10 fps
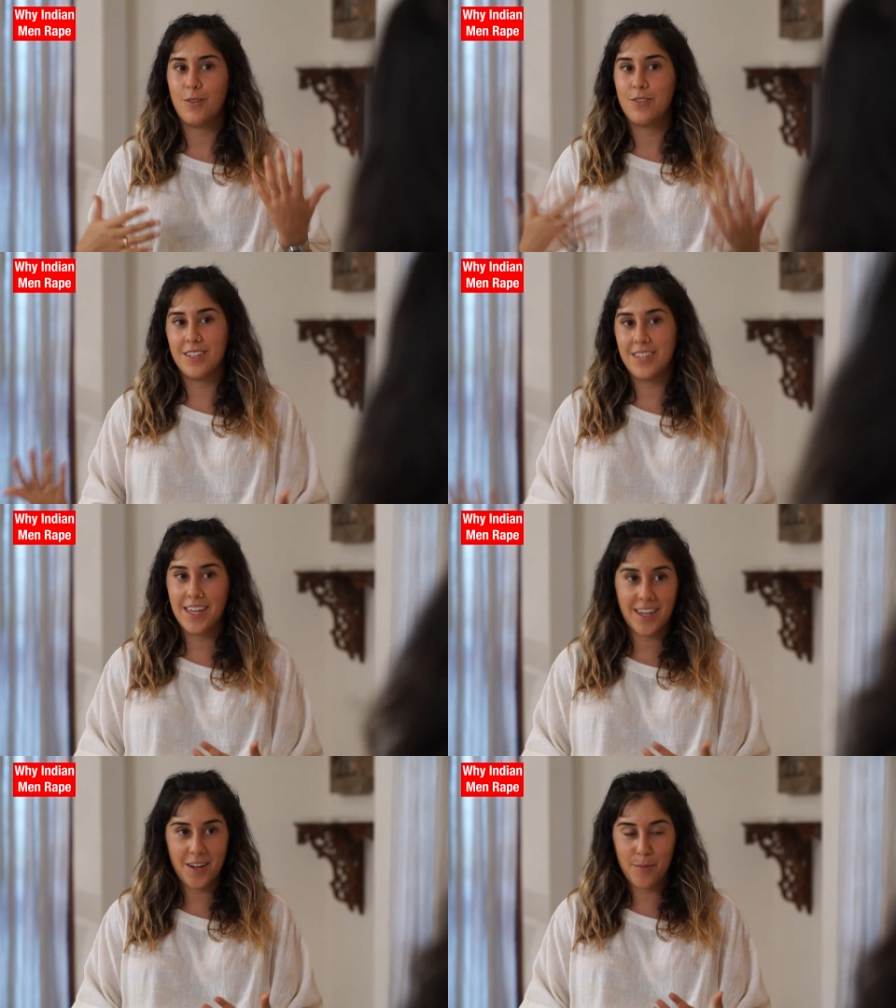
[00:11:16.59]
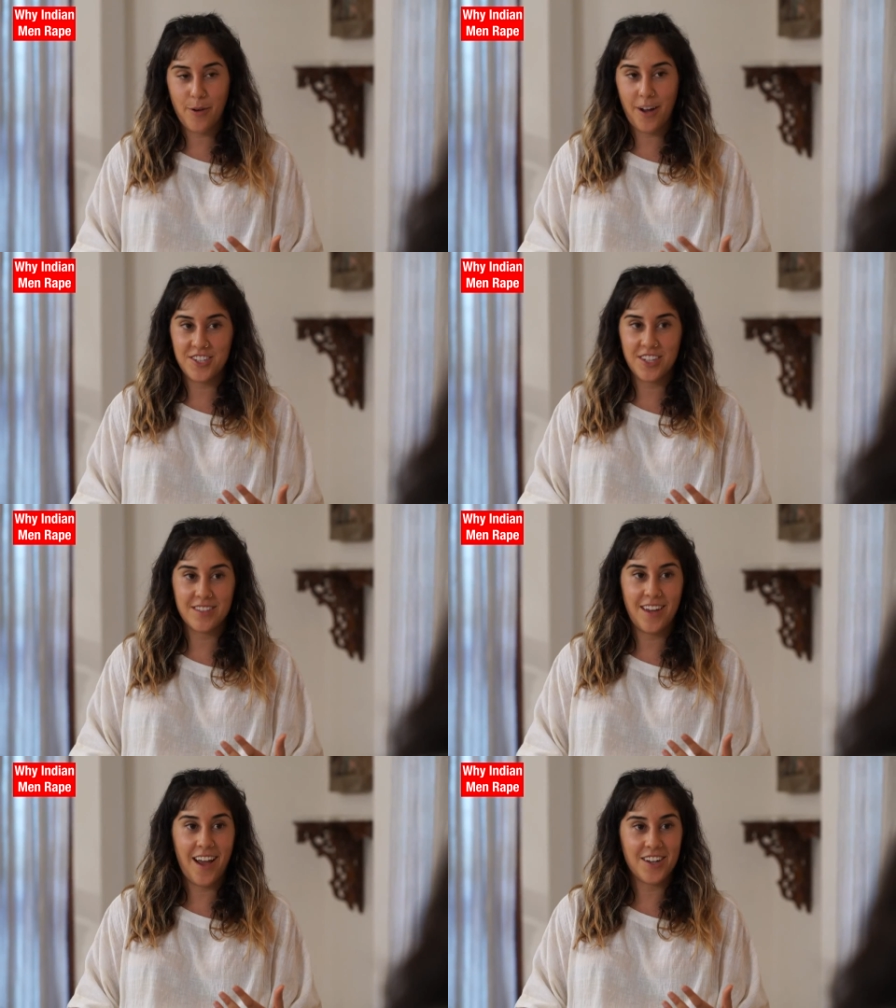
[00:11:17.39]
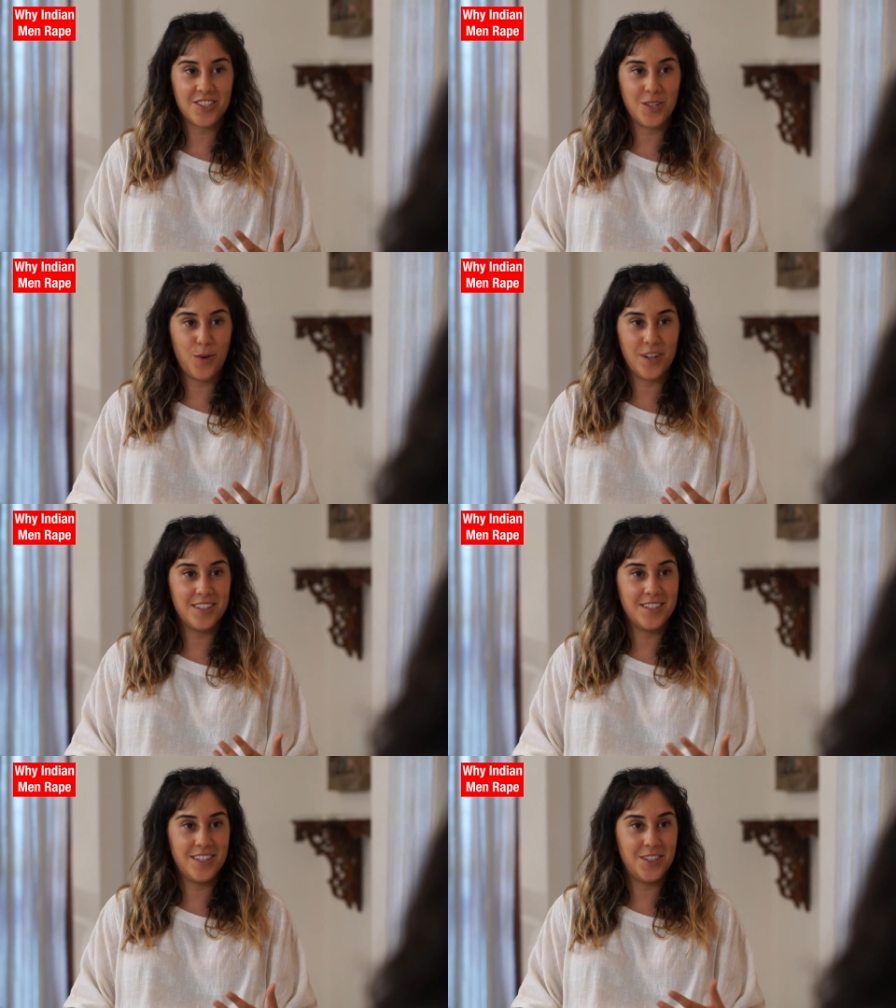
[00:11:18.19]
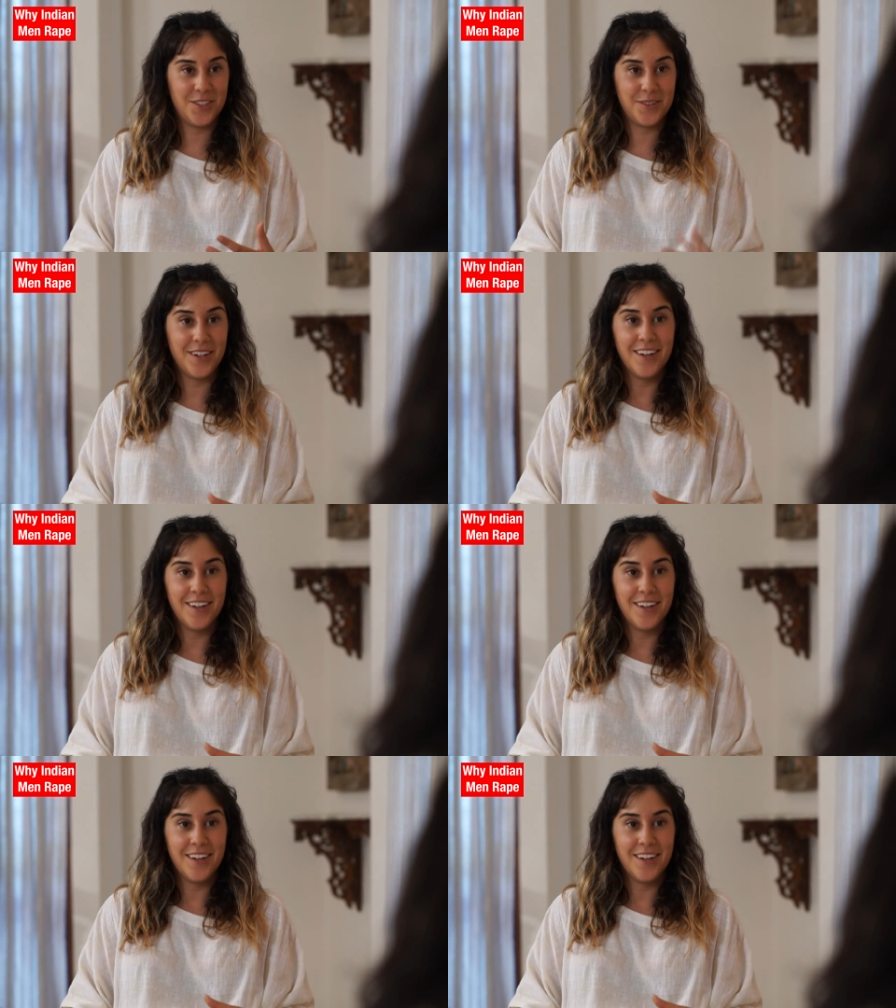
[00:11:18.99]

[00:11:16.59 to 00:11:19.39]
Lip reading: only taking on projects I actually wanted to do.